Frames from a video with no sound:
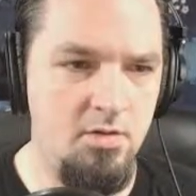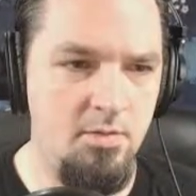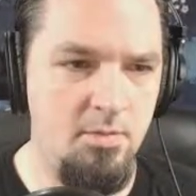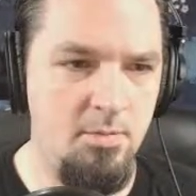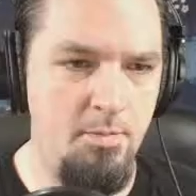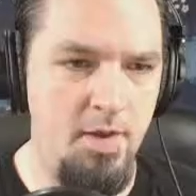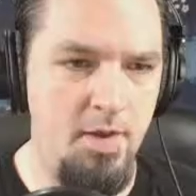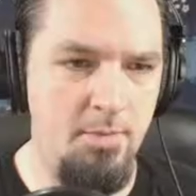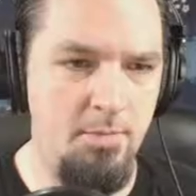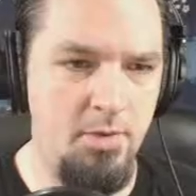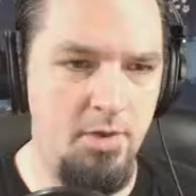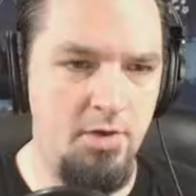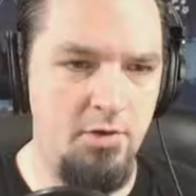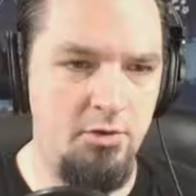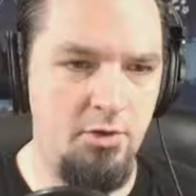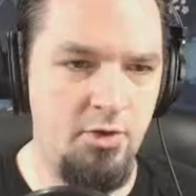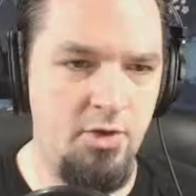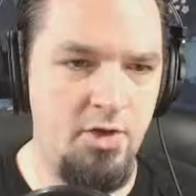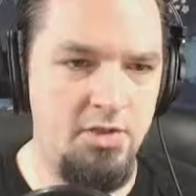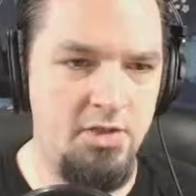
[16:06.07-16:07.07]
membrane
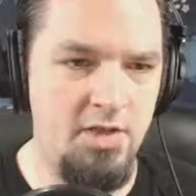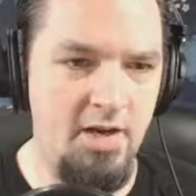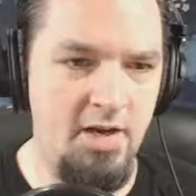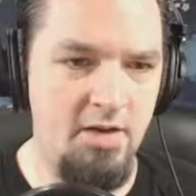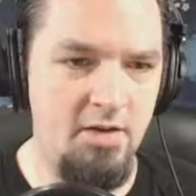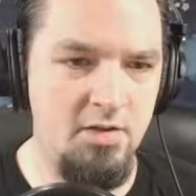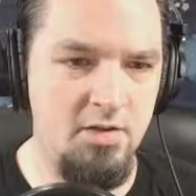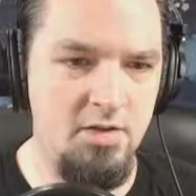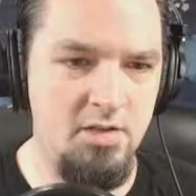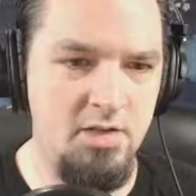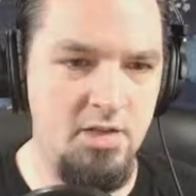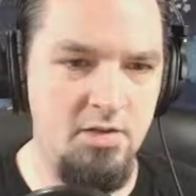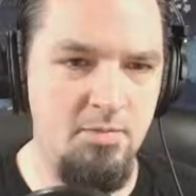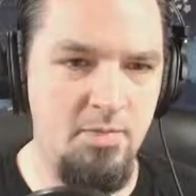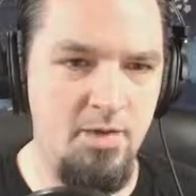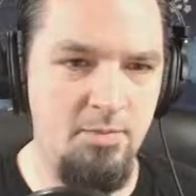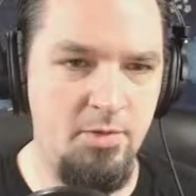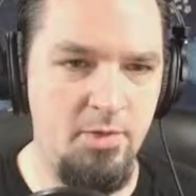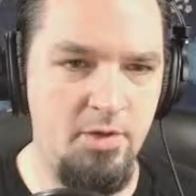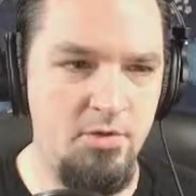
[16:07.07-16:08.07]
tree, tiger seed,
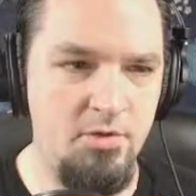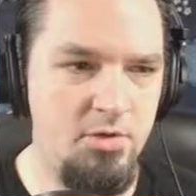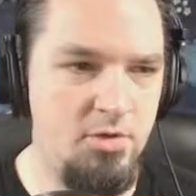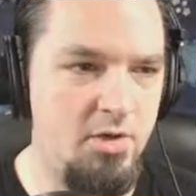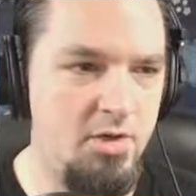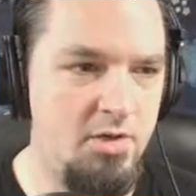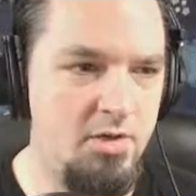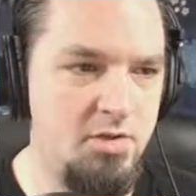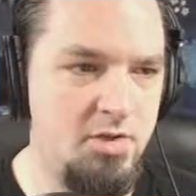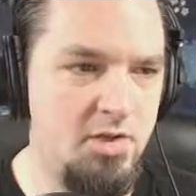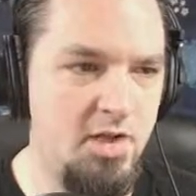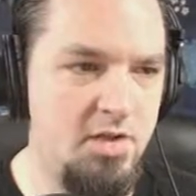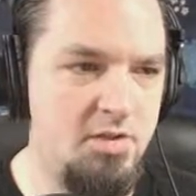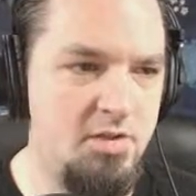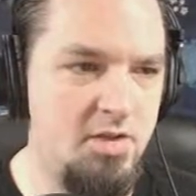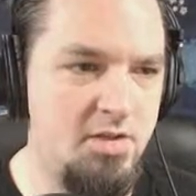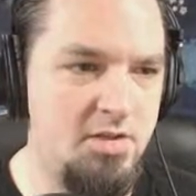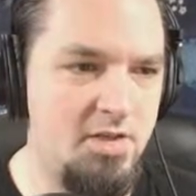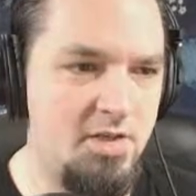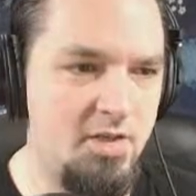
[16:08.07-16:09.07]
membrane trees. Okay,
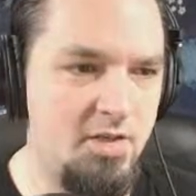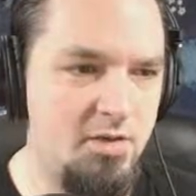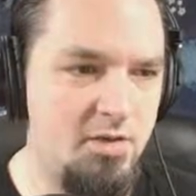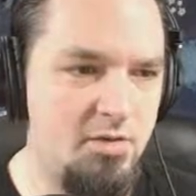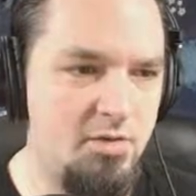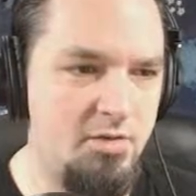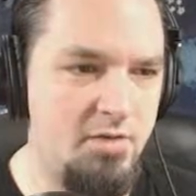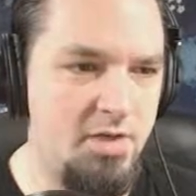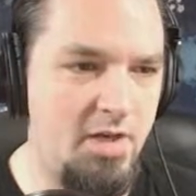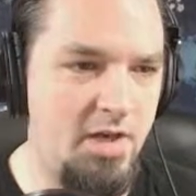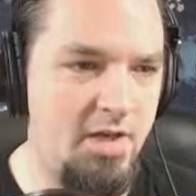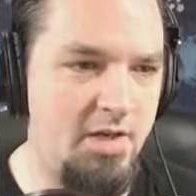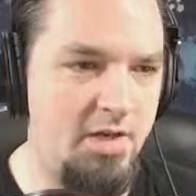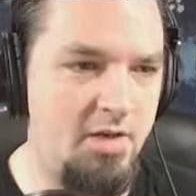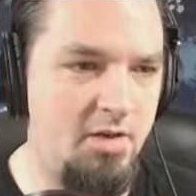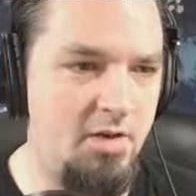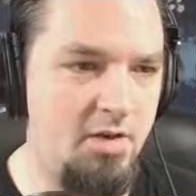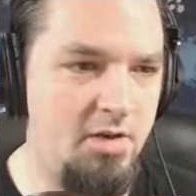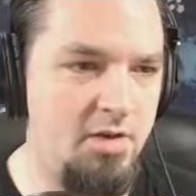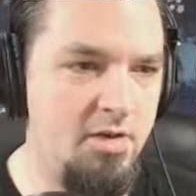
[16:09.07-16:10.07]
so that's not going to do us any
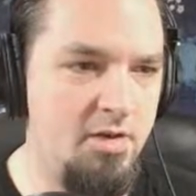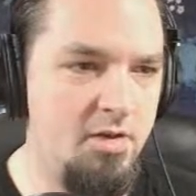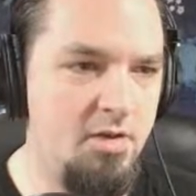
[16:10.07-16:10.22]
good.